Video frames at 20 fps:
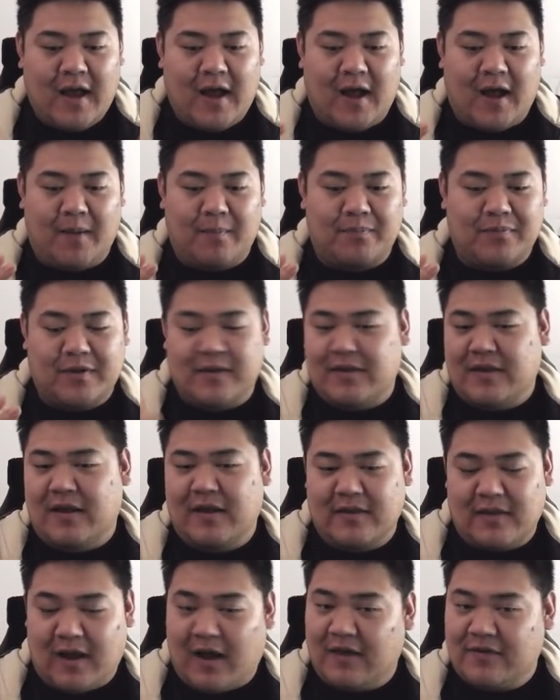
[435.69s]

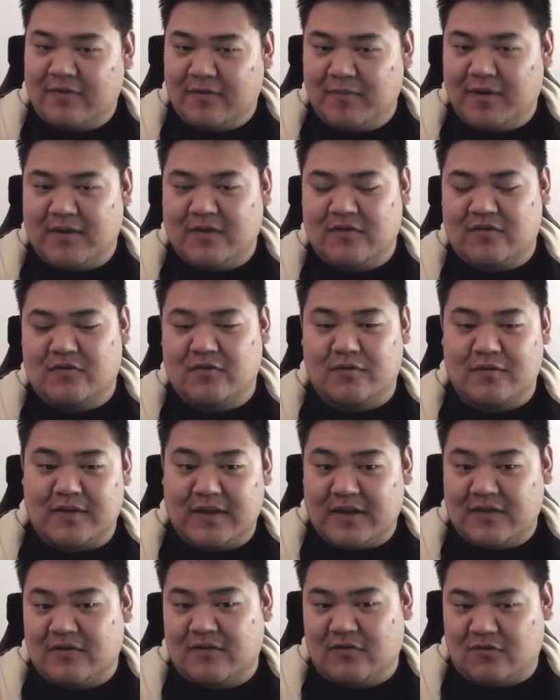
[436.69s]
there are some additional
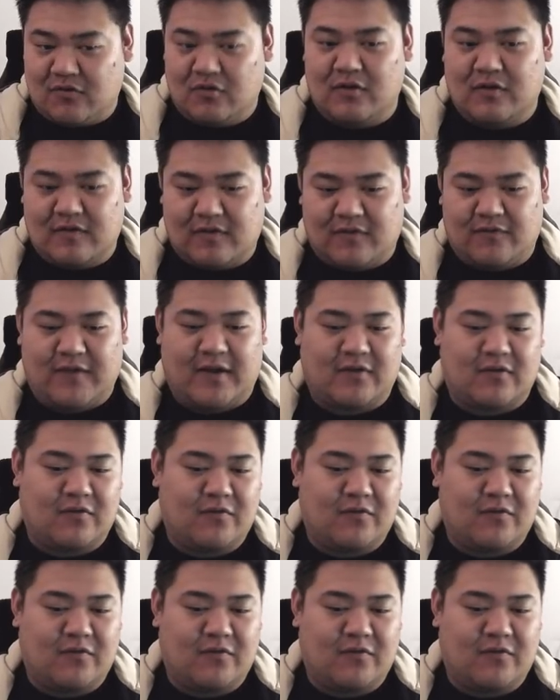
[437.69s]
niches to this effect.